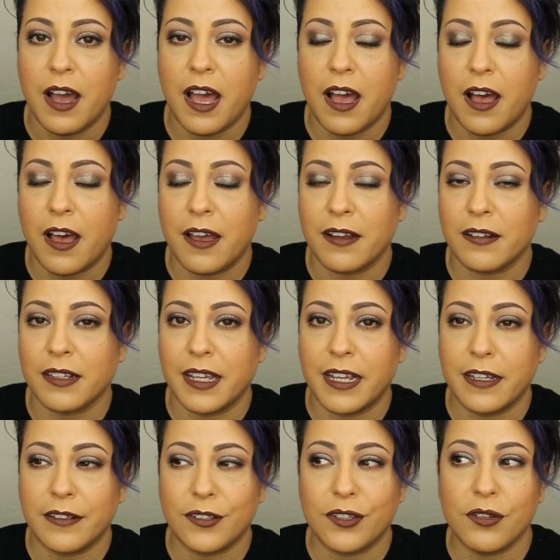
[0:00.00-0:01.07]
on
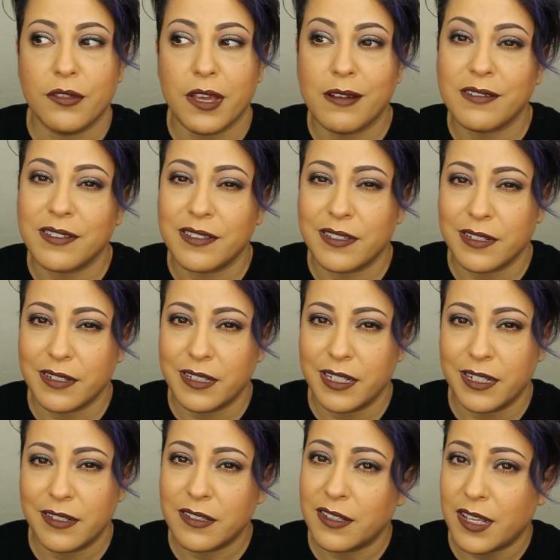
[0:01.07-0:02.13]
like
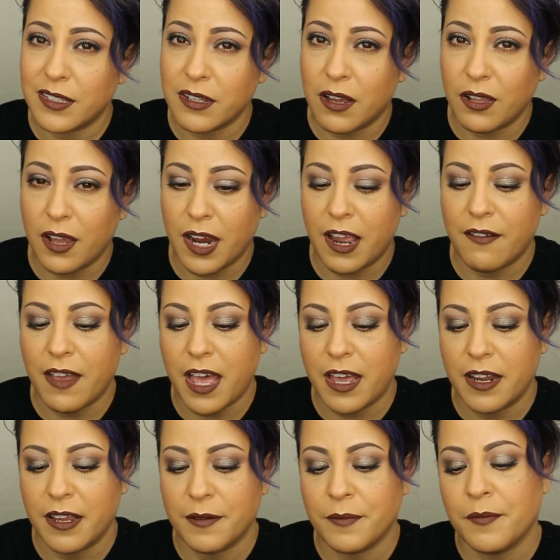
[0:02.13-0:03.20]
2016, so that's how long I've
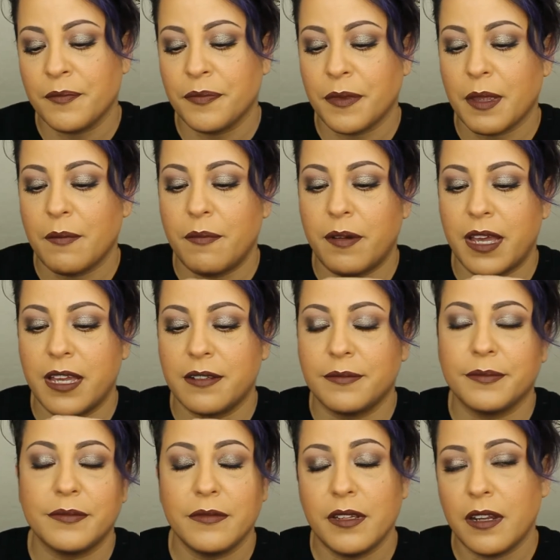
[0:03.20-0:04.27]
had it. But
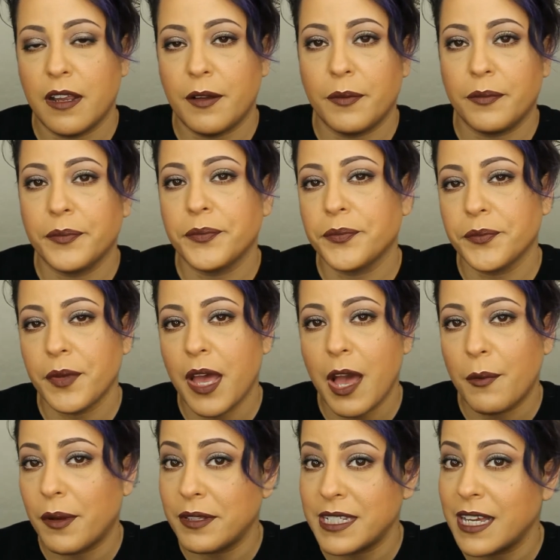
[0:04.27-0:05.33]
you know,
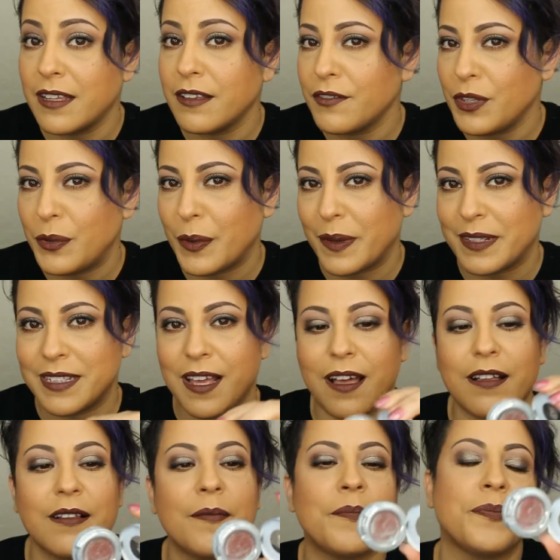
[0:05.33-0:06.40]
I won't tell if you won't
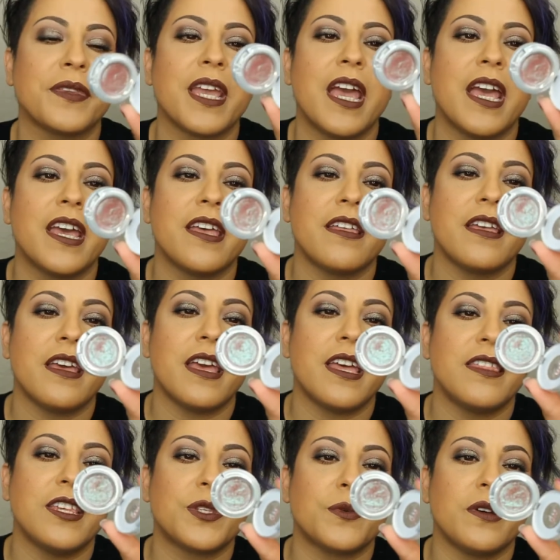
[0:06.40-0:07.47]
tell.
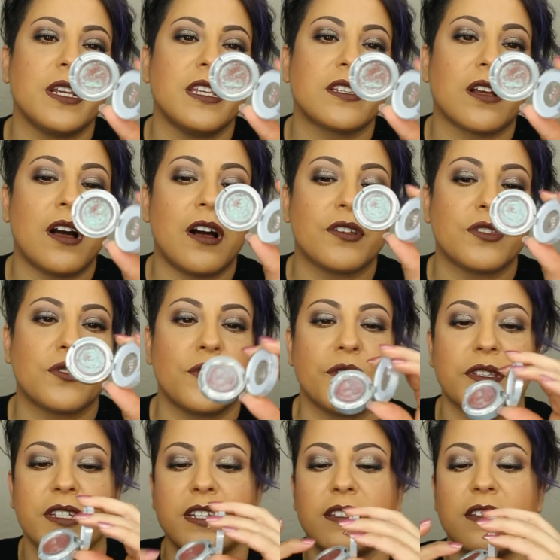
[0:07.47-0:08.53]
And this one is called
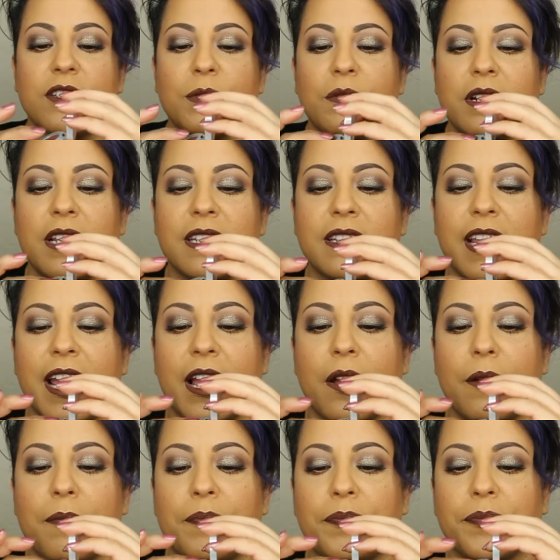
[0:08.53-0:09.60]
Solstice. This one is like
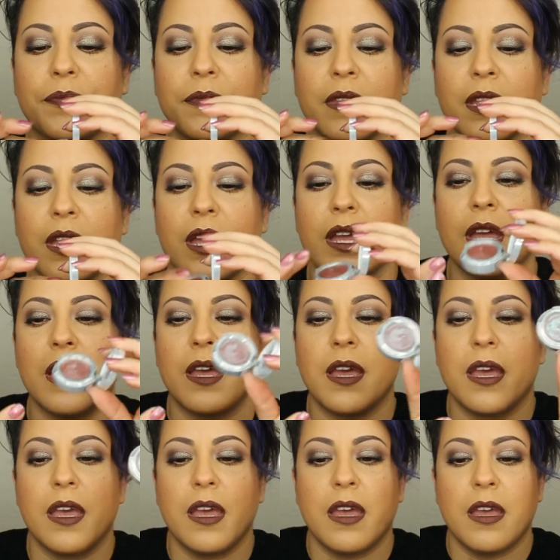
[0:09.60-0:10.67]
a,
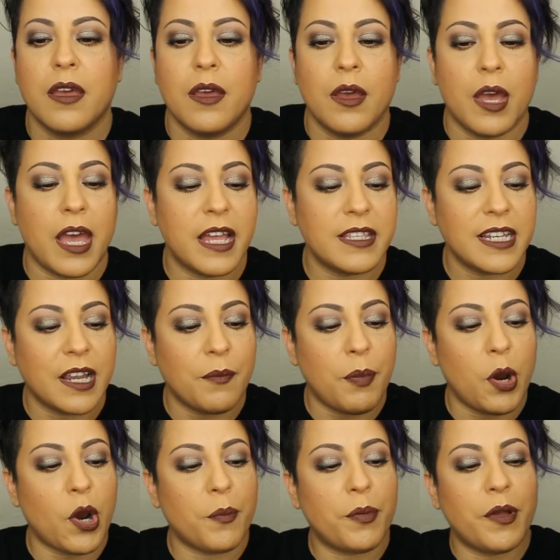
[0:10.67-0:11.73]
it's like a
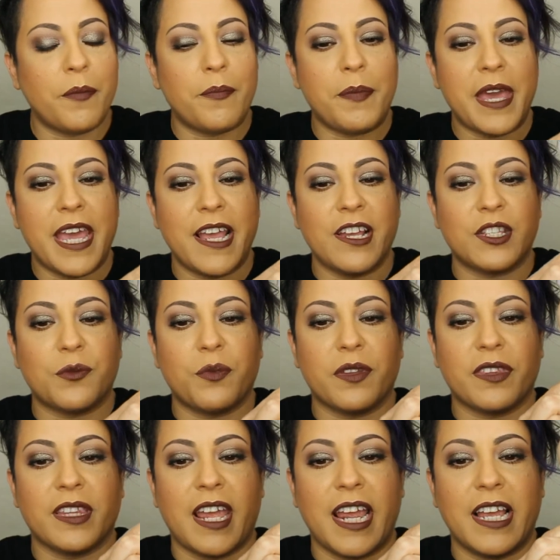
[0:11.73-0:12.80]
purple base
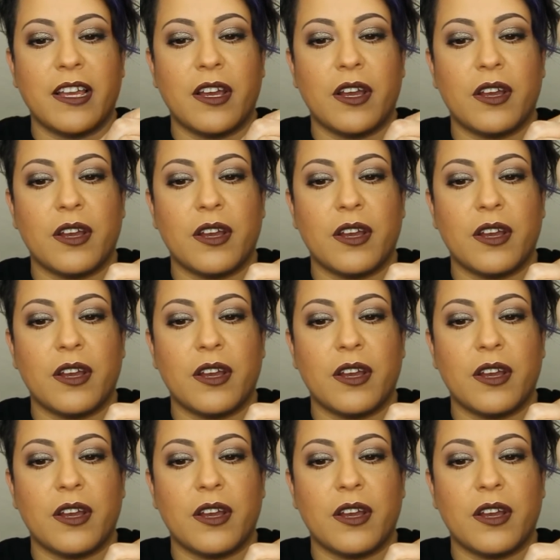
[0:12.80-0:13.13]
with like